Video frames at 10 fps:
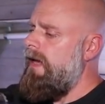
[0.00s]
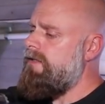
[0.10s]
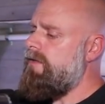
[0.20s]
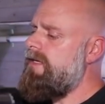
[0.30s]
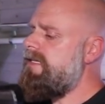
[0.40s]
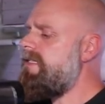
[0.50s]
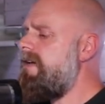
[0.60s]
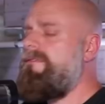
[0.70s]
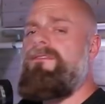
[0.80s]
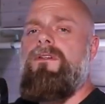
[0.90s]
And so this is
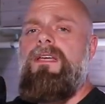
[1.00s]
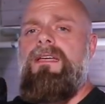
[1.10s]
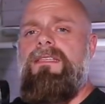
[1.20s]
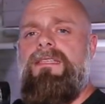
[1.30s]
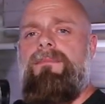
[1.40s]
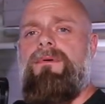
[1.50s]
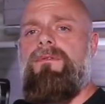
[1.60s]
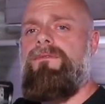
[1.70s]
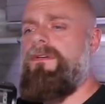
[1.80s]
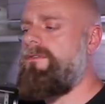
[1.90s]
a fully
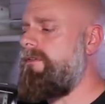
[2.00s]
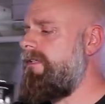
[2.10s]
assembled filter.